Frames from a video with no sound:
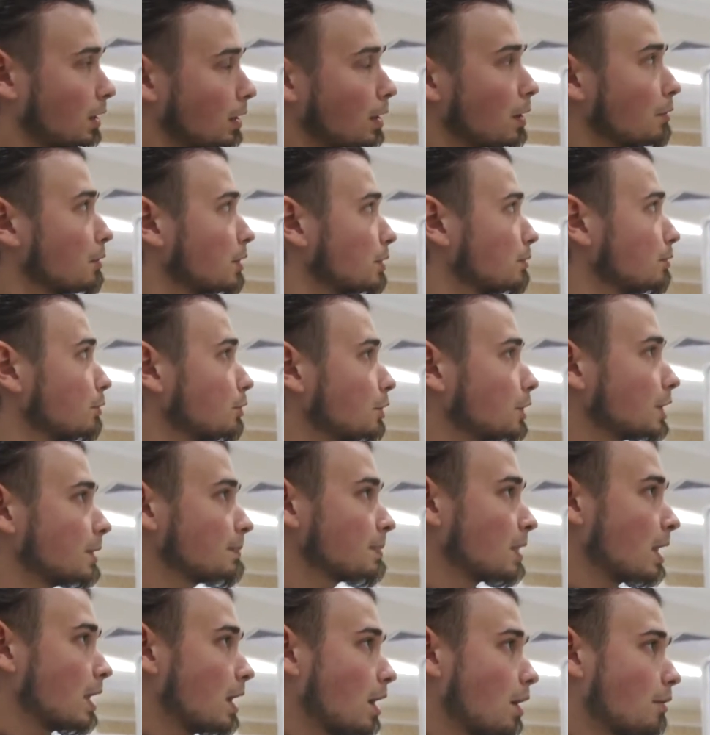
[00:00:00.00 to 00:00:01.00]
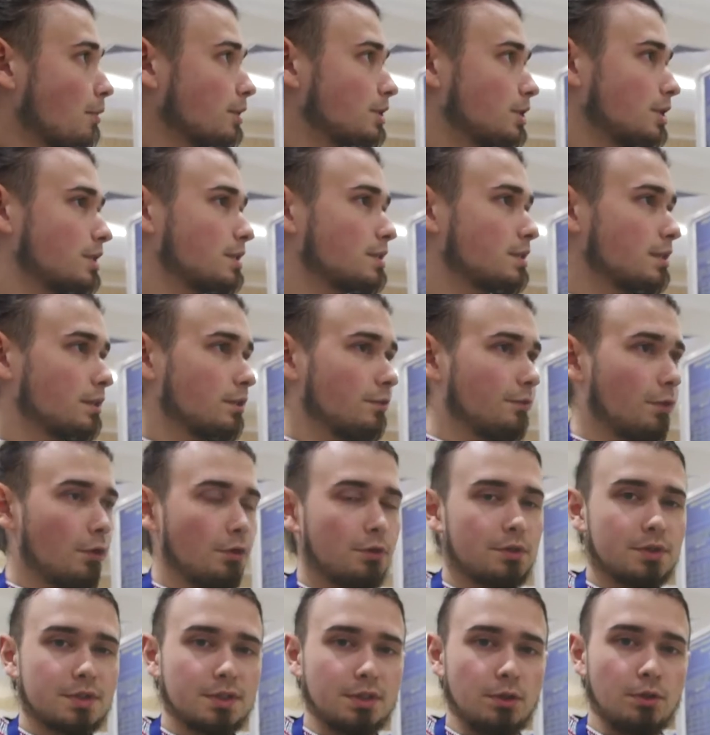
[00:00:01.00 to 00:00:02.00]
our work, which is uh,
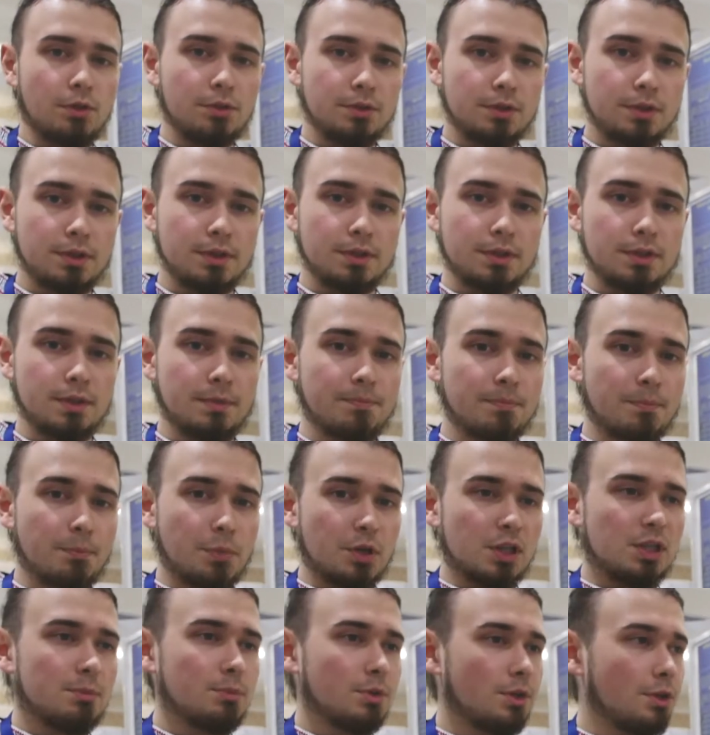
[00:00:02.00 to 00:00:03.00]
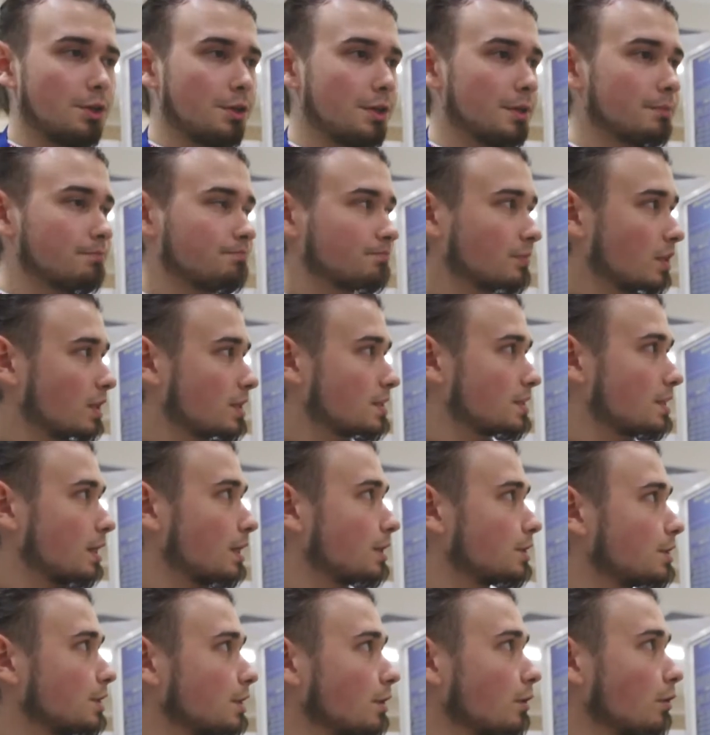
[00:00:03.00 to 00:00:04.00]
focused on um, preliminary
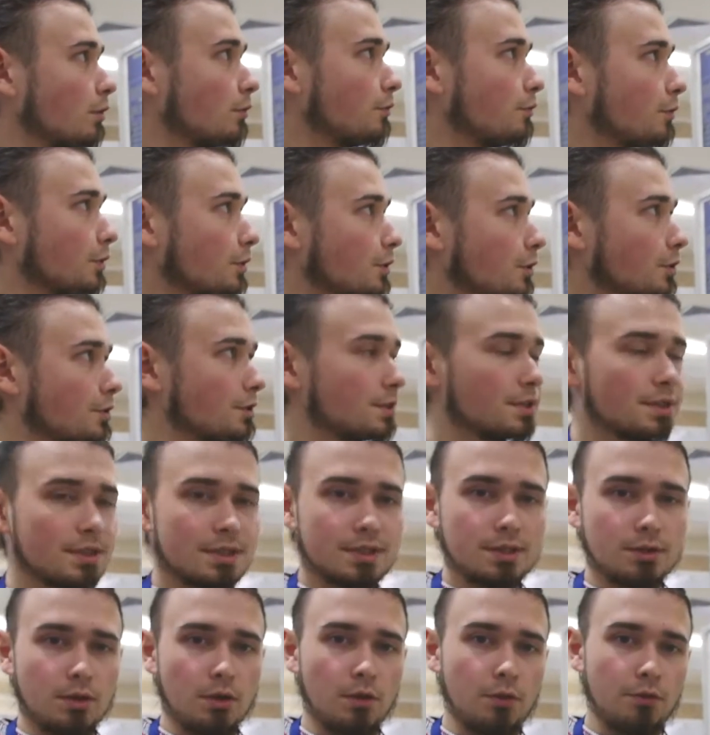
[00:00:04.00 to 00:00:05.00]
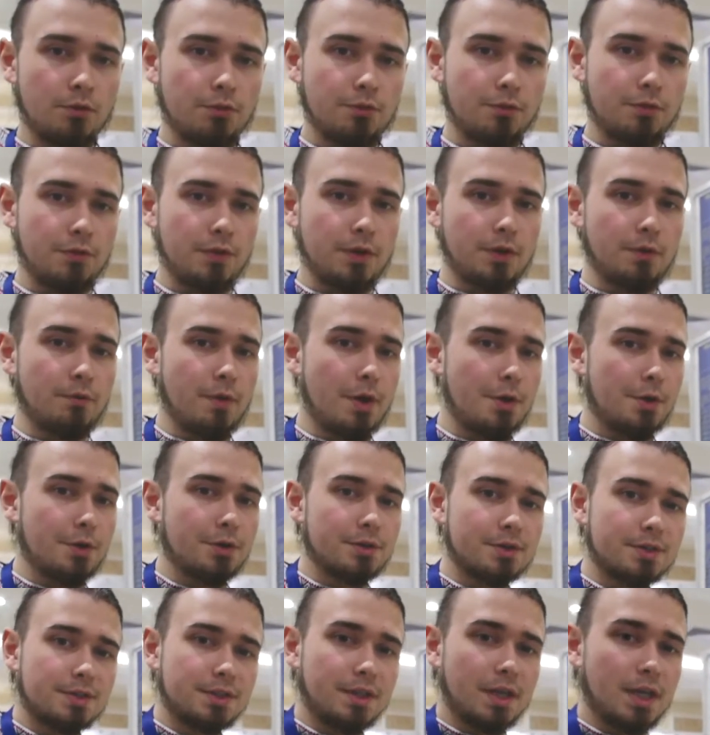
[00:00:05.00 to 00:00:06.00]
study of occurrence of uh,
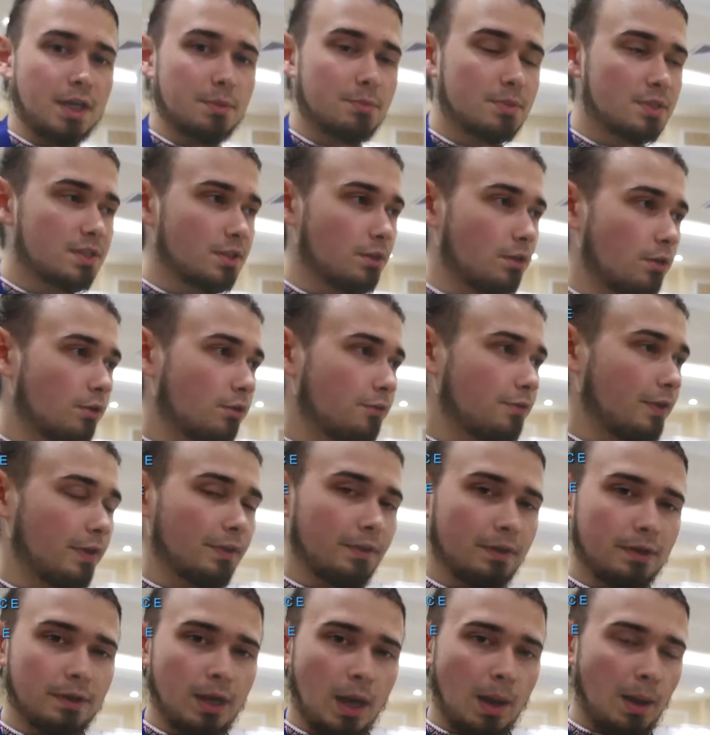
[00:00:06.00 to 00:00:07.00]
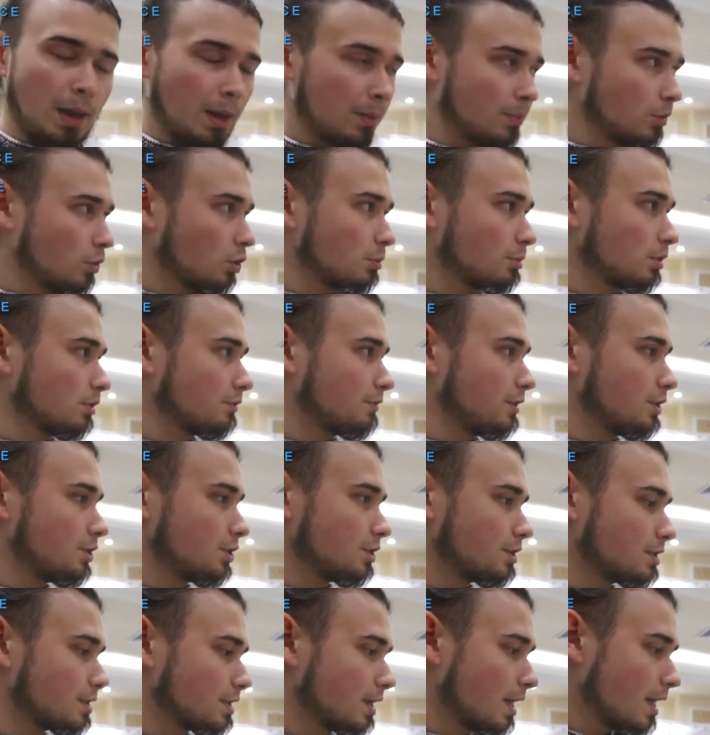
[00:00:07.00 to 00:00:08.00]
various types of abnormal
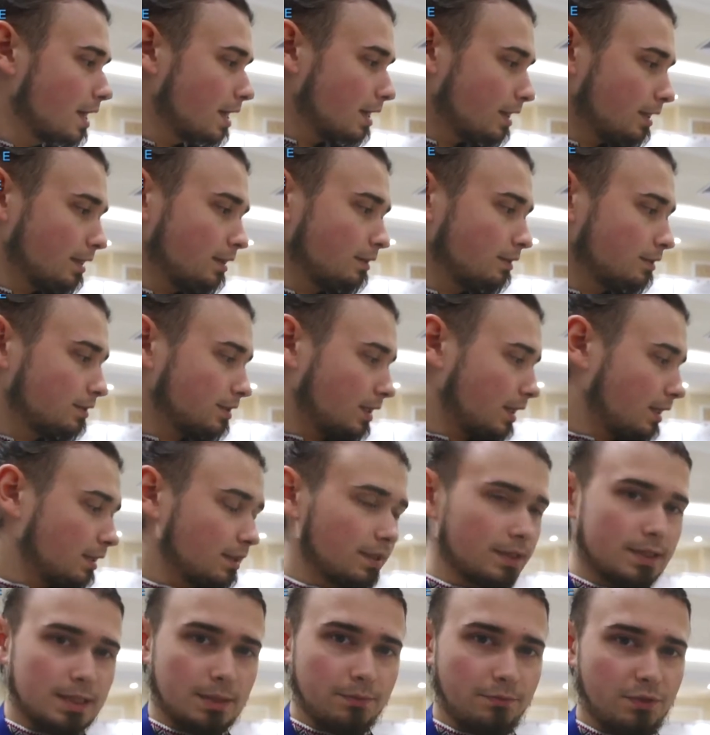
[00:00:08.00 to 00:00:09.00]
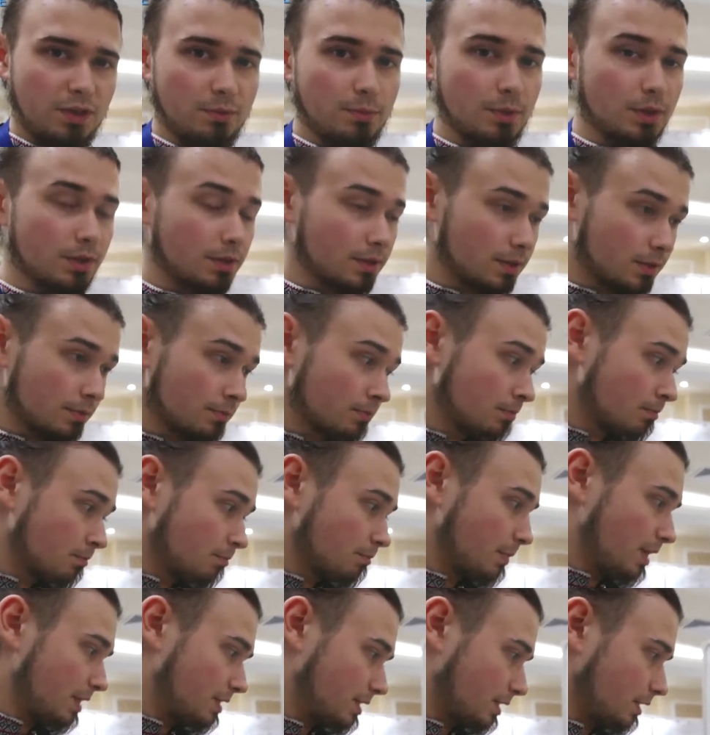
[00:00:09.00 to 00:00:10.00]
features in tailless amphibians,
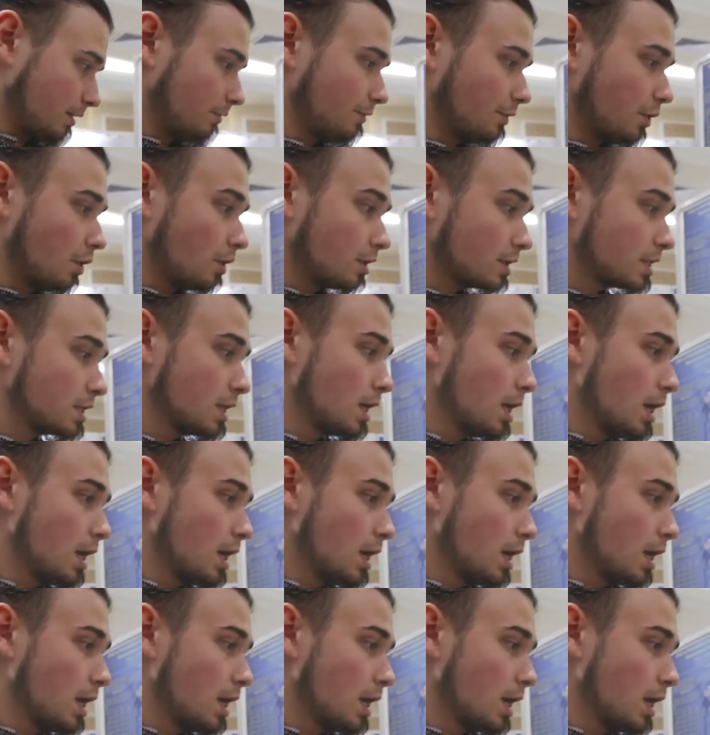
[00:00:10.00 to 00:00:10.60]
basically frogs.